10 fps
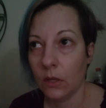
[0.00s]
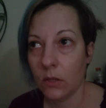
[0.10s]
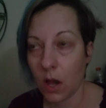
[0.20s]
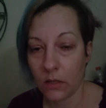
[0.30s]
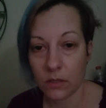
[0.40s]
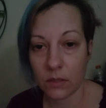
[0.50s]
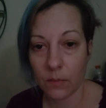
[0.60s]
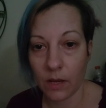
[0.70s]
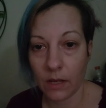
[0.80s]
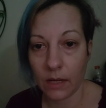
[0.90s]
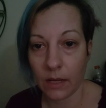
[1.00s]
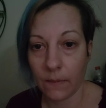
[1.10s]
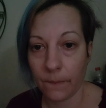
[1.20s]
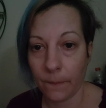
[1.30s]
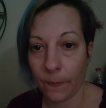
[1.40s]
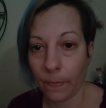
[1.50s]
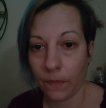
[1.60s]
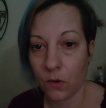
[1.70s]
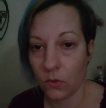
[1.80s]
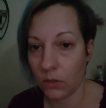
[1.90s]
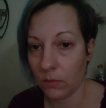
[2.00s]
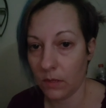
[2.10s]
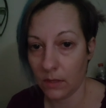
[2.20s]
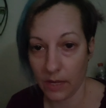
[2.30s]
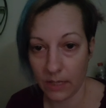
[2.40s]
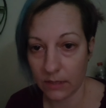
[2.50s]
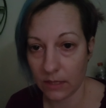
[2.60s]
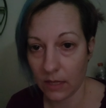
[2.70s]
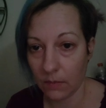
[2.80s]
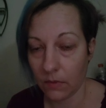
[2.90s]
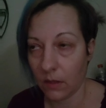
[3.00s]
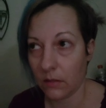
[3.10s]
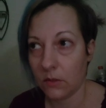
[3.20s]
talked to somebody, told them the lady's name that